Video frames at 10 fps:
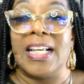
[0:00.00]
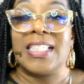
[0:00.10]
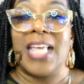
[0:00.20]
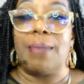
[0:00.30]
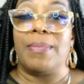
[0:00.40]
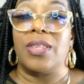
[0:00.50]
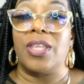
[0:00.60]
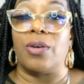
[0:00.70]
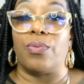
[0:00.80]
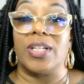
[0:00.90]

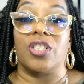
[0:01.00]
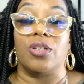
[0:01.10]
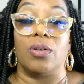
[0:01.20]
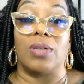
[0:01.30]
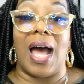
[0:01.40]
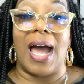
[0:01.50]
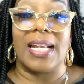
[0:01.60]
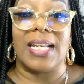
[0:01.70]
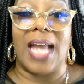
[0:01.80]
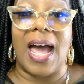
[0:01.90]
Examine the original
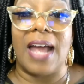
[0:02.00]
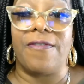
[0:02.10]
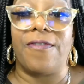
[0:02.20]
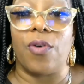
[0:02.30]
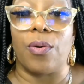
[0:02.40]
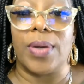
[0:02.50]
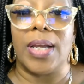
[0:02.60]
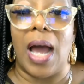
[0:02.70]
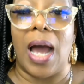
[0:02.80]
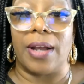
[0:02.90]
I-9 for
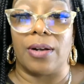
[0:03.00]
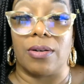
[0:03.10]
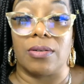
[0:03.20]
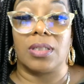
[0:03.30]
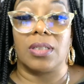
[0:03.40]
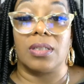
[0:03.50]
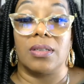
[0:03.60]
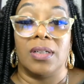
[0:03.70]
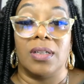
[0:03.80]
rehires.